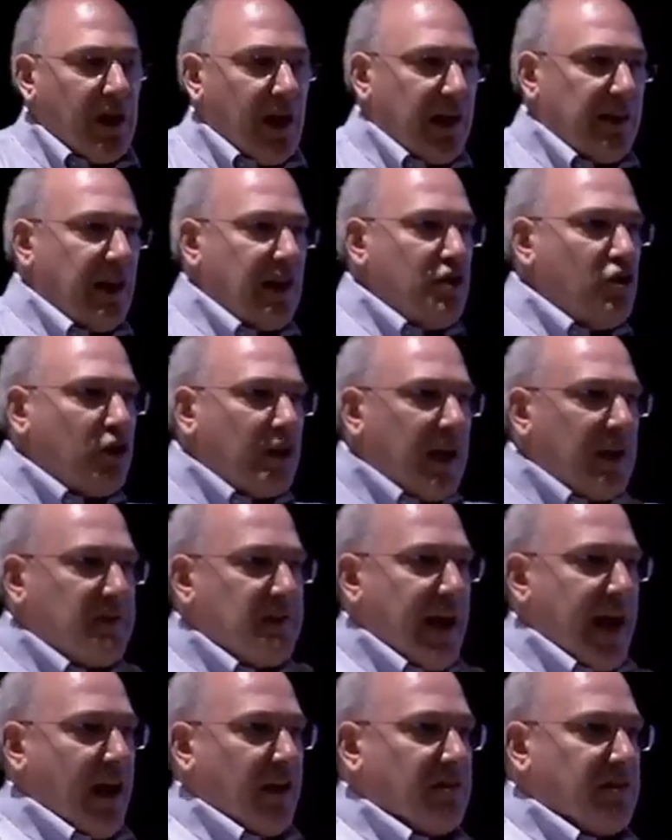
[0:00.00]
And then you'll
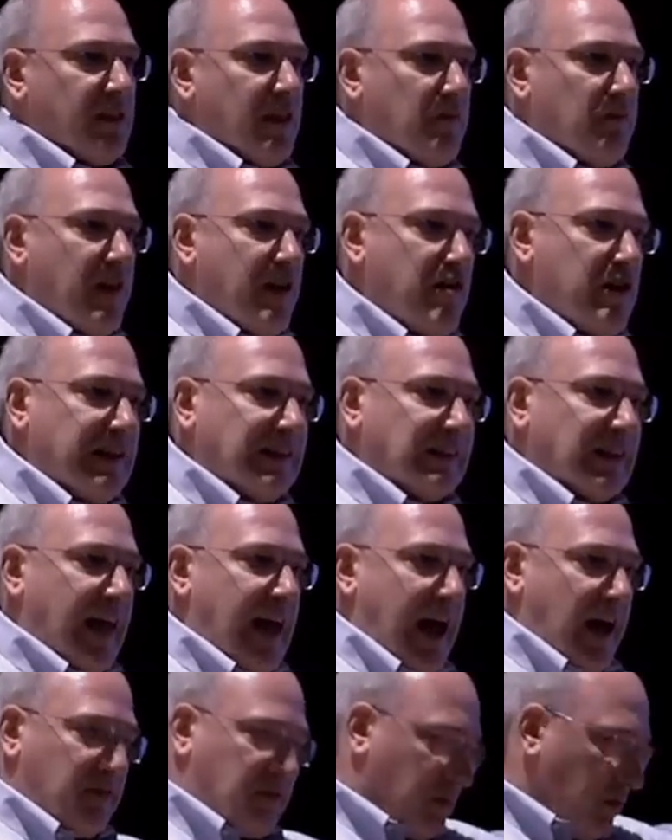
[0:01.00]
get down to the very
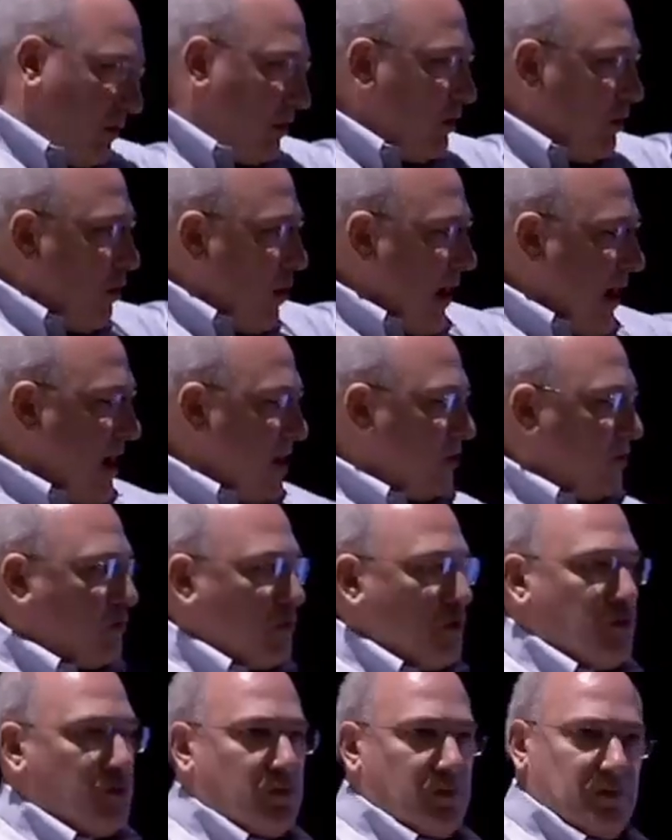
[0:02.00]
last, so you go A
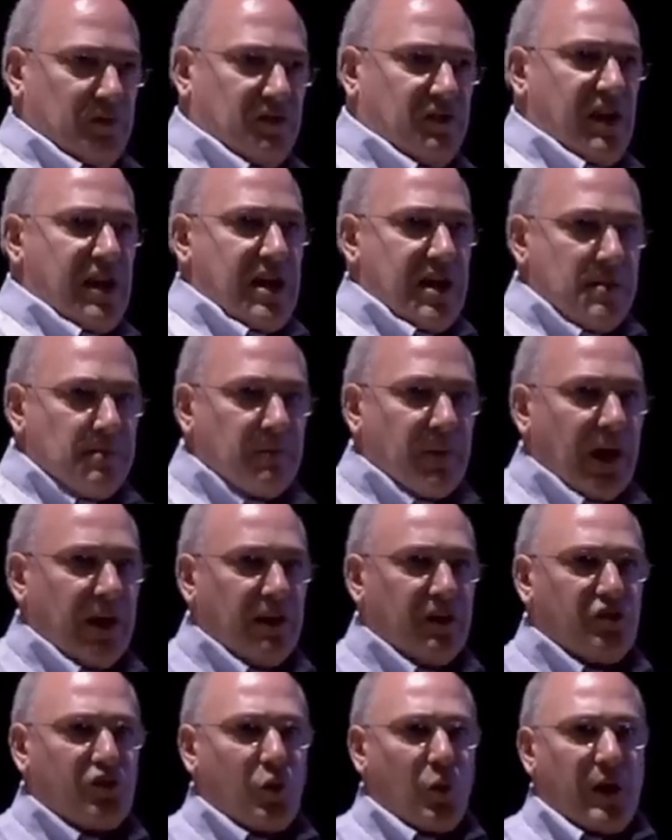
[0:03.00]
through Z,
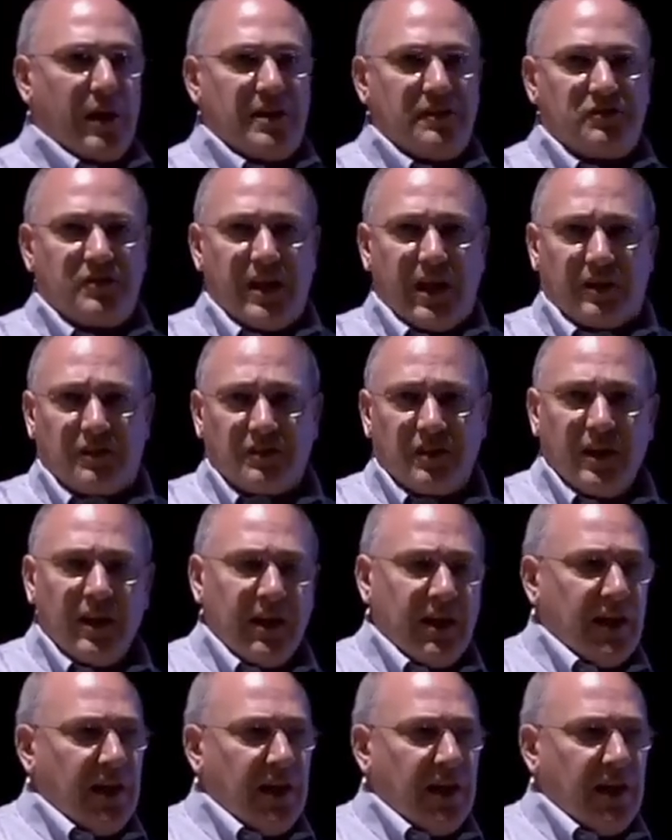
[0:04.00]
and there's 26.